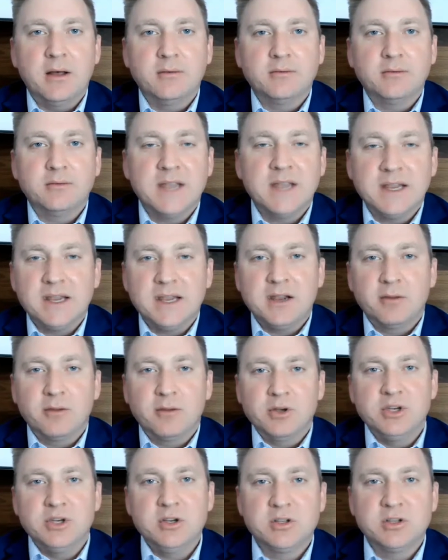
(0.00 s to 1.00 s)
taking a
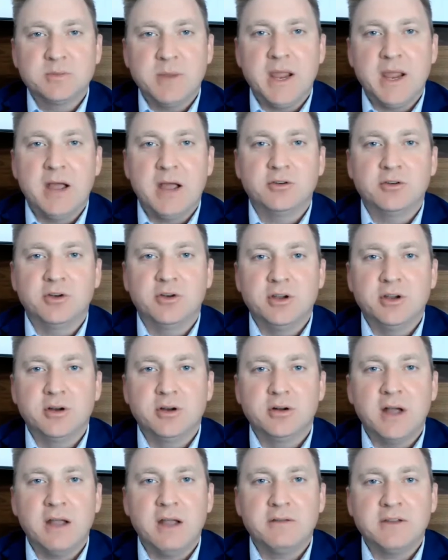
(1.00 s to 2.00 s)
reduced payout during your
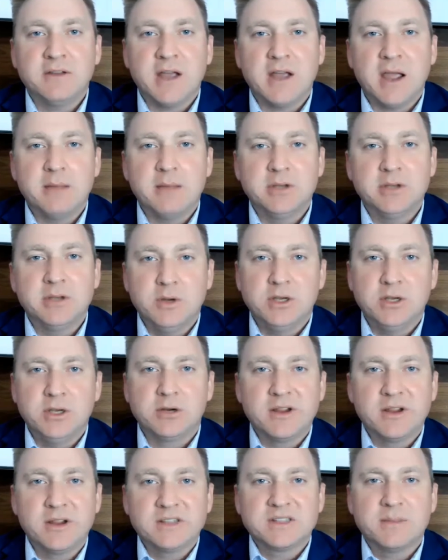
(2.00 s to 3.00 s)
lifetime to
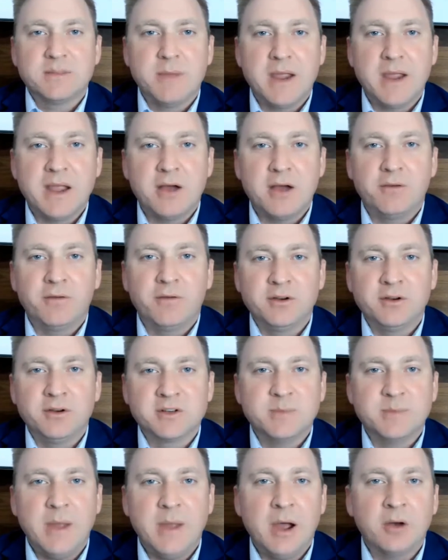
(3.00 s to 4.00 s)
increase the payout for your
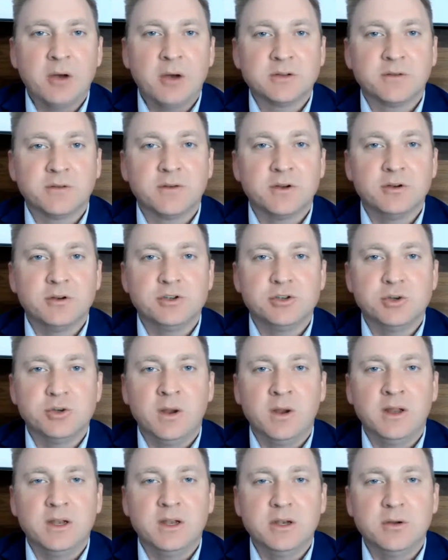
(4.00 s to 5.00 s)
spouse or for your
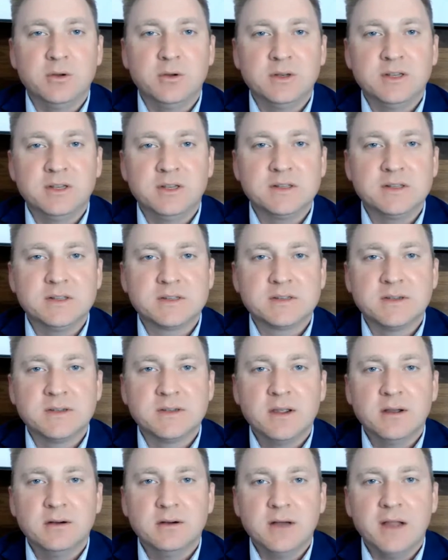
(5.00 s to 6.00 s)
joint
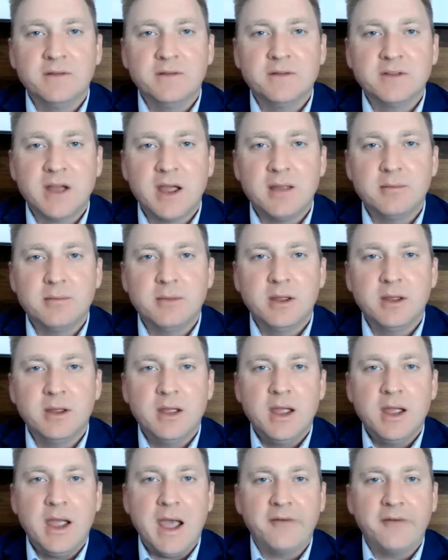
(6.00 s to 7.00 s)
annuitant's lifetime
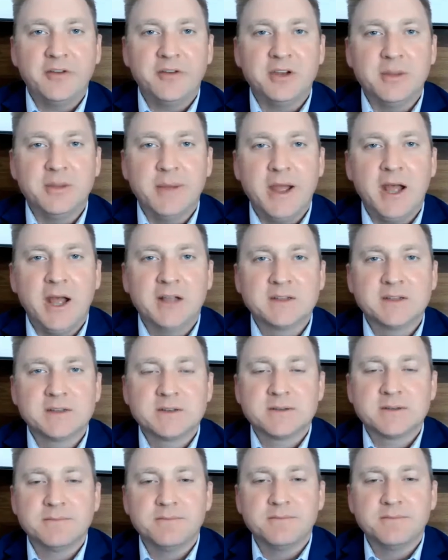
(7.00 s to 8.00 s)
after you
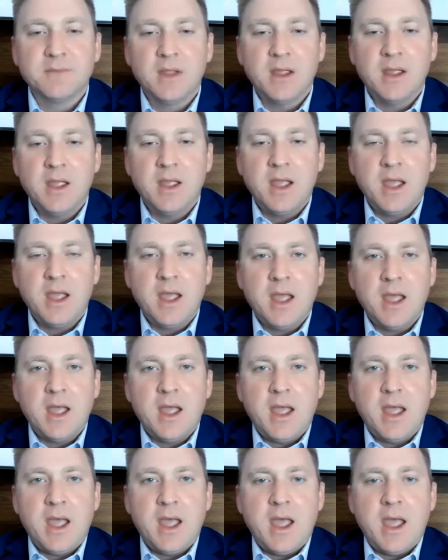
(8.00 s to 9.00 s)
pass.
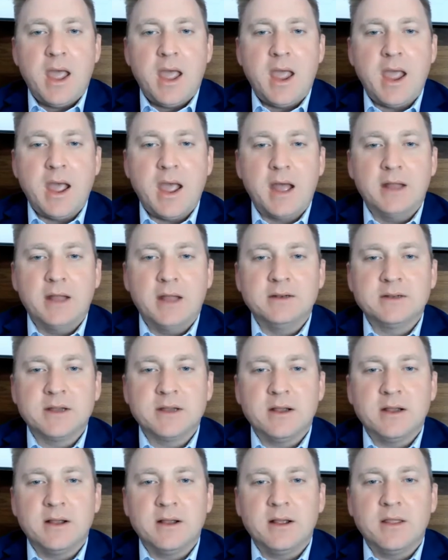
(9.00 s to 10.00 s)
And
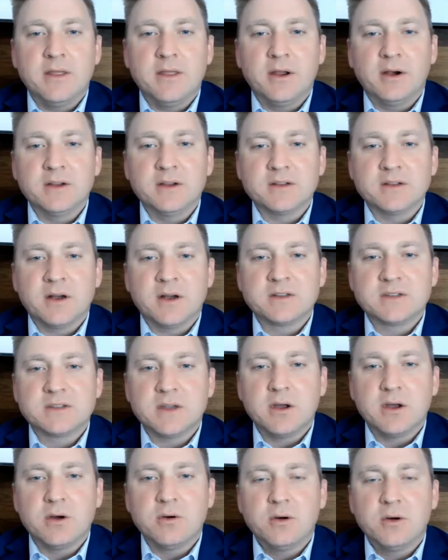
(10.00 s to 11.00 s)
there is
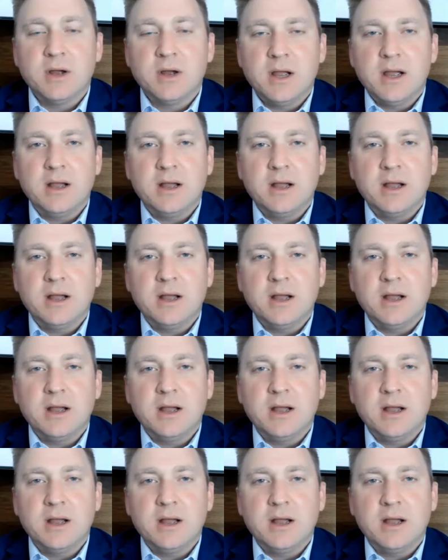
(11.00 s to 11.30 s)
also